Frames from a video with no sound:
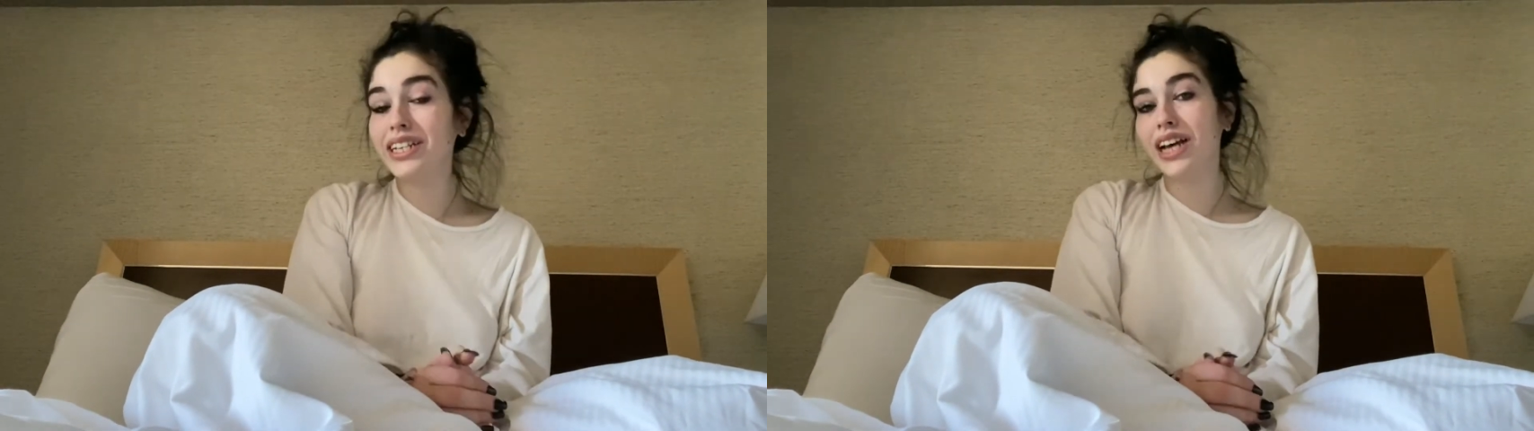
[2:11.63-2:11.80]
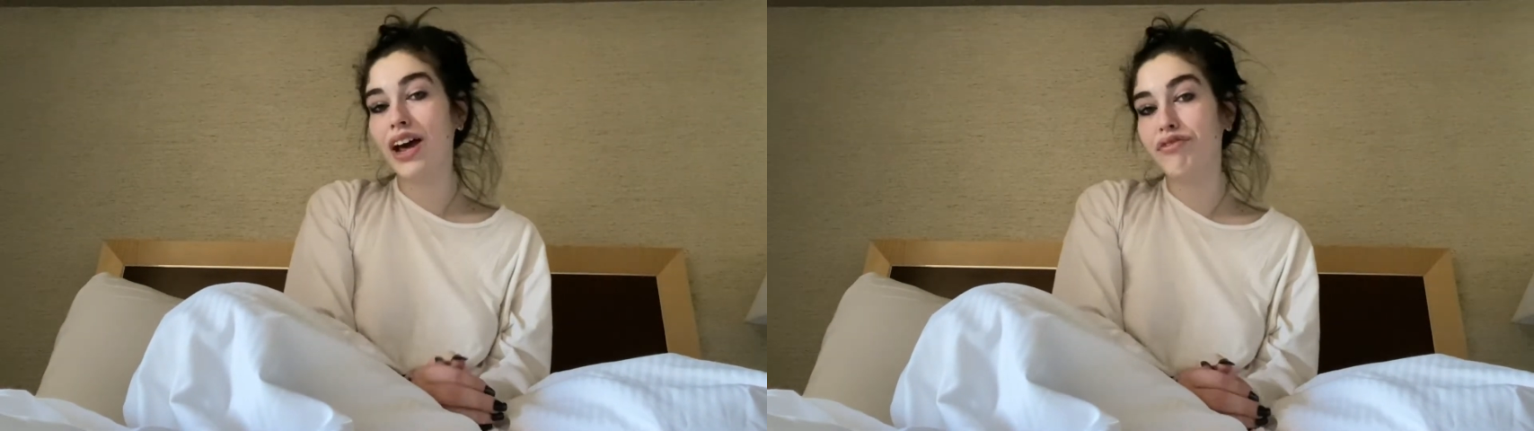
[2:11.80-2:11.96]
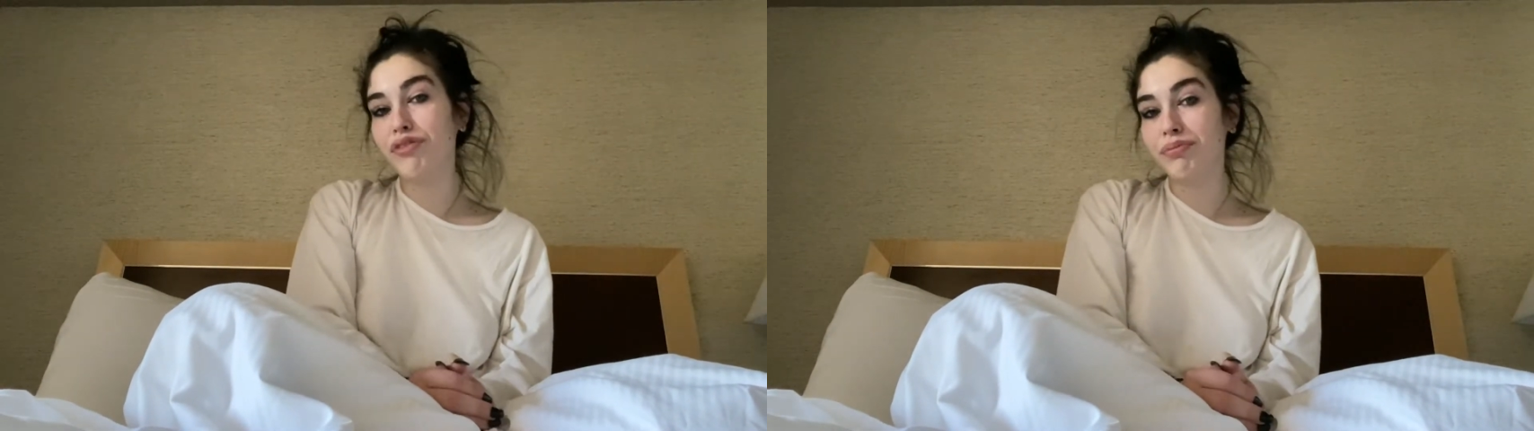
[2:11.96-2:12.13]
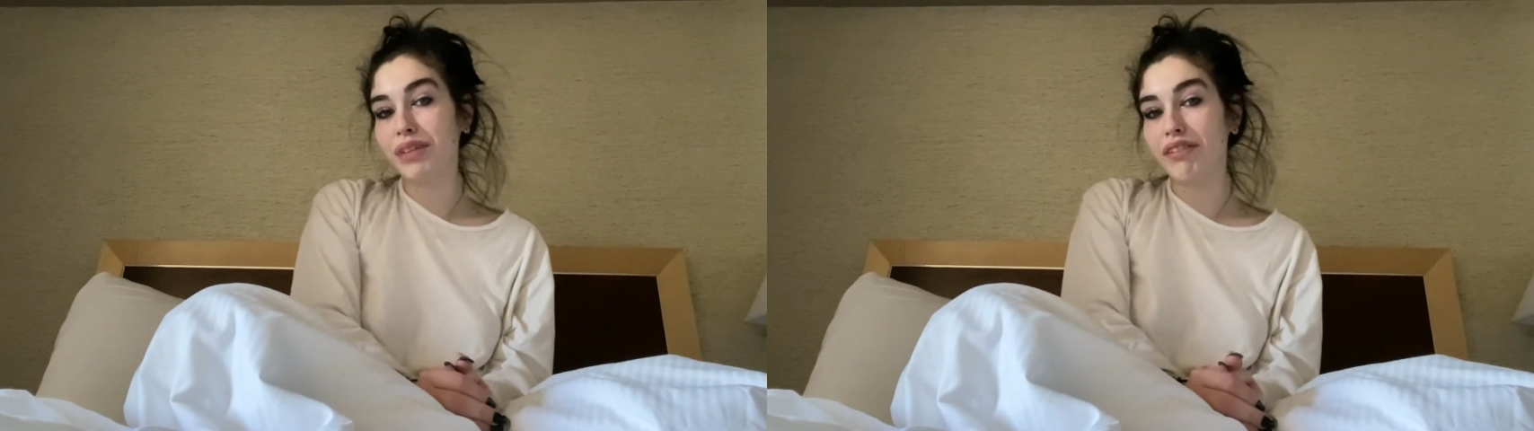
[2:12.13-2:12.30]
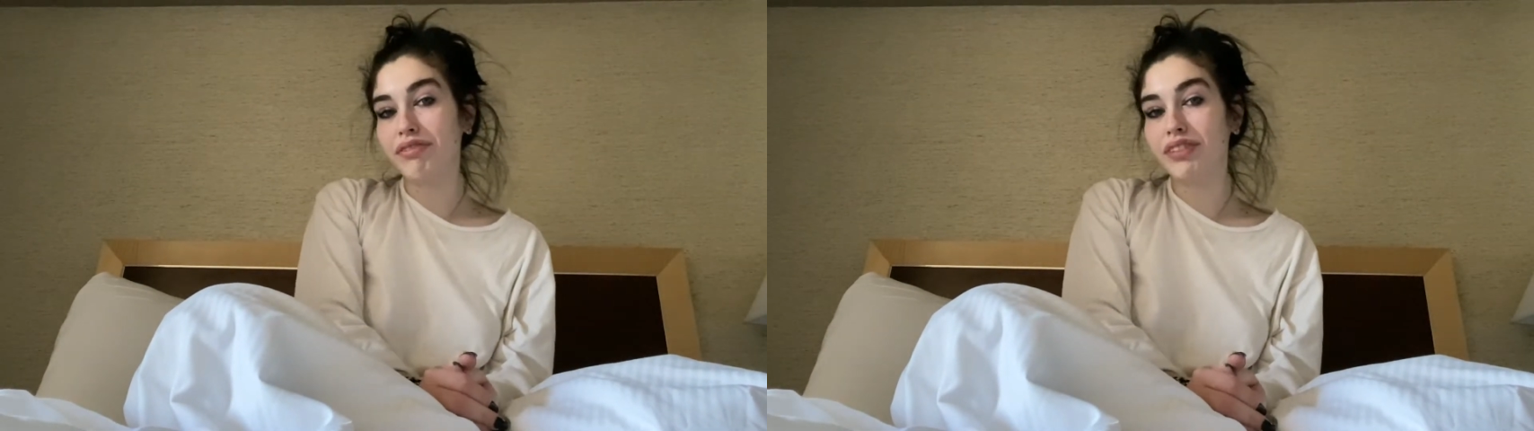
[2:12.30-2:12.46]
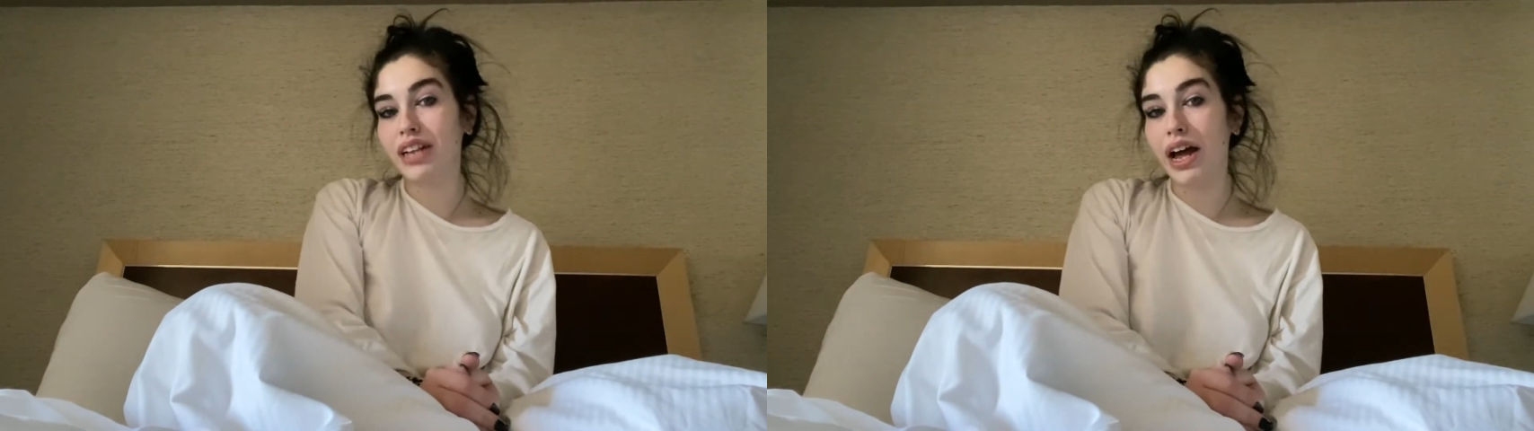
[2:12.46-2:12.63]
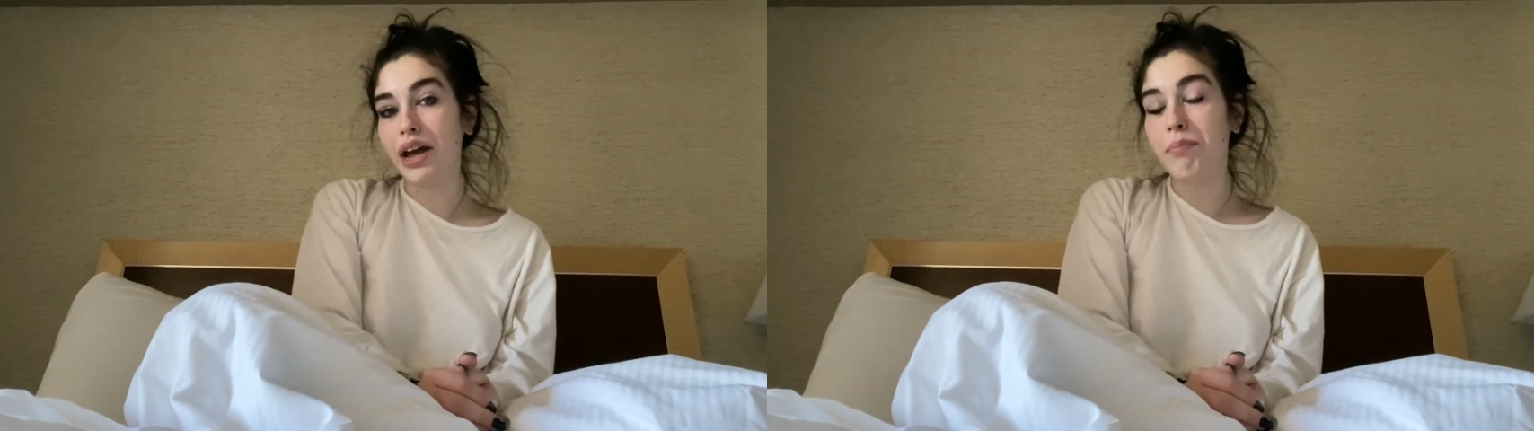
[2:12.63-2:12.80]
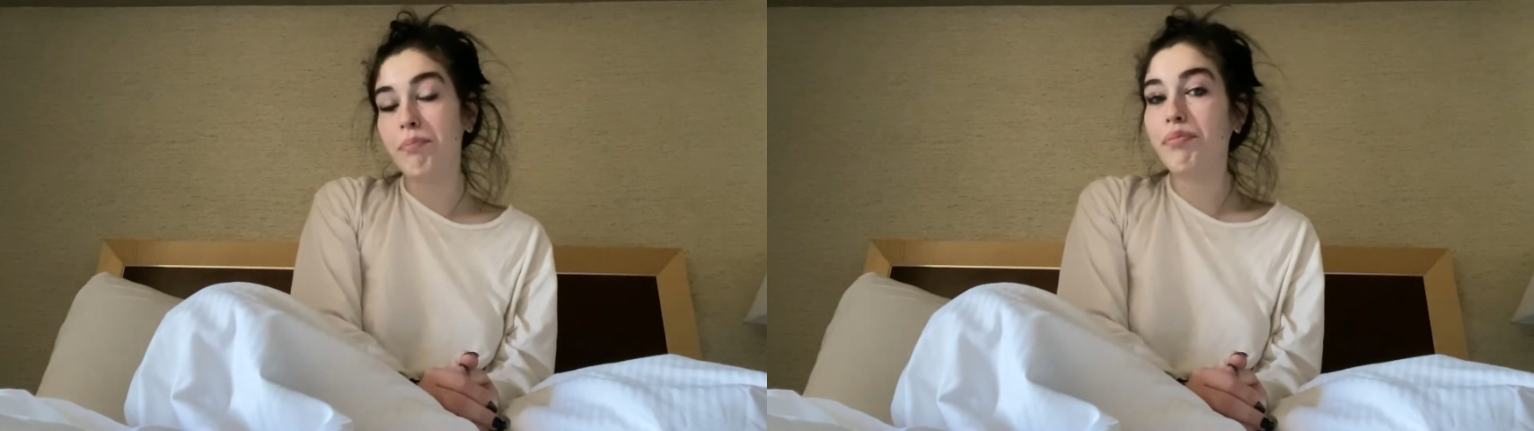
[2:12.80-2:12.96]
dead from that flight,